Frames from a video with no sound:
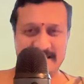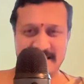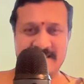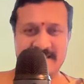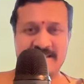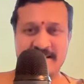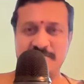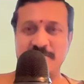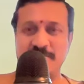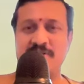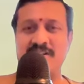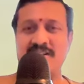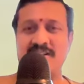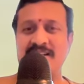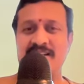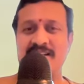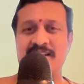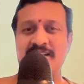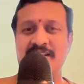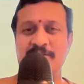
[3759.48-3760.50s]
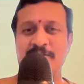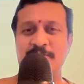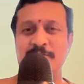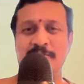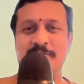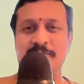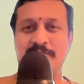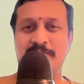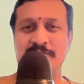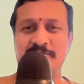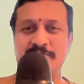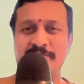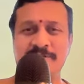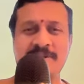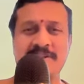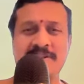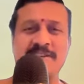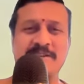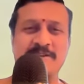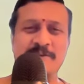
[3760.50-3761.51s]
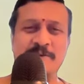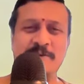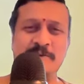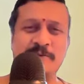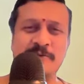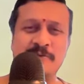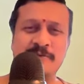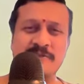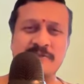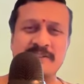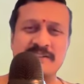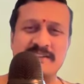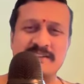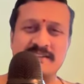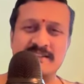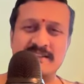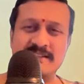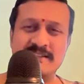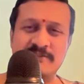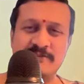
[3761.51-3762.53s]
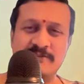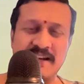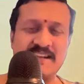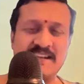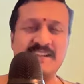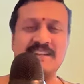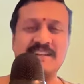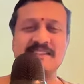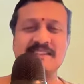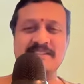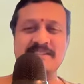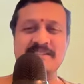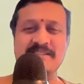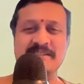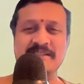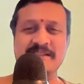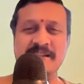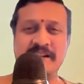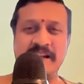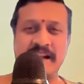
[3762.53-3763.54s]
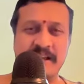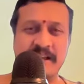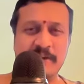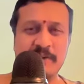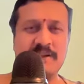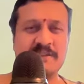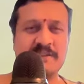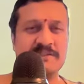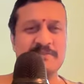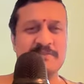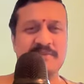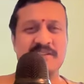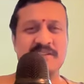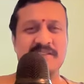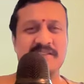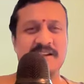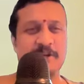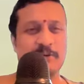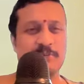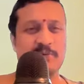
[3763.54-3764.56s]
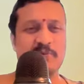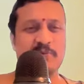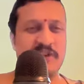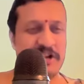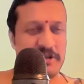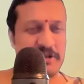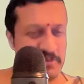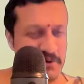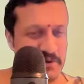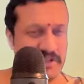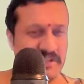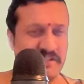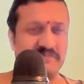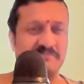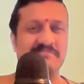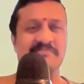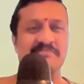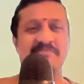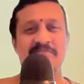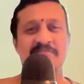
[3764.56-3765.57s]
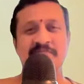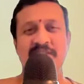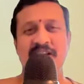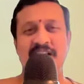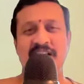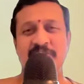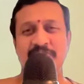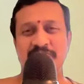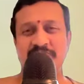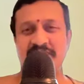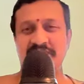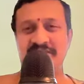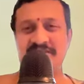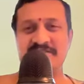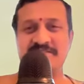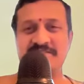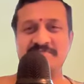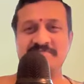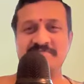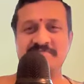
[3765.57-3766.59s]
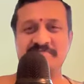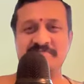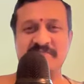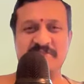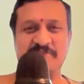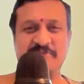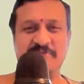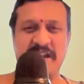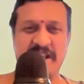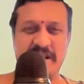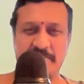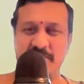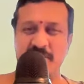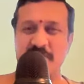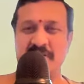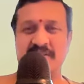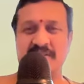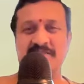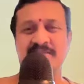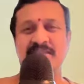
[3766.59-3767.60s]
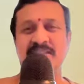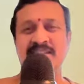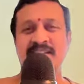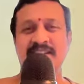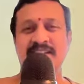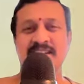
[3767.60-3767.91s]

That's what I told you. You will find regular Samskrita to be very boring after this. Very boring.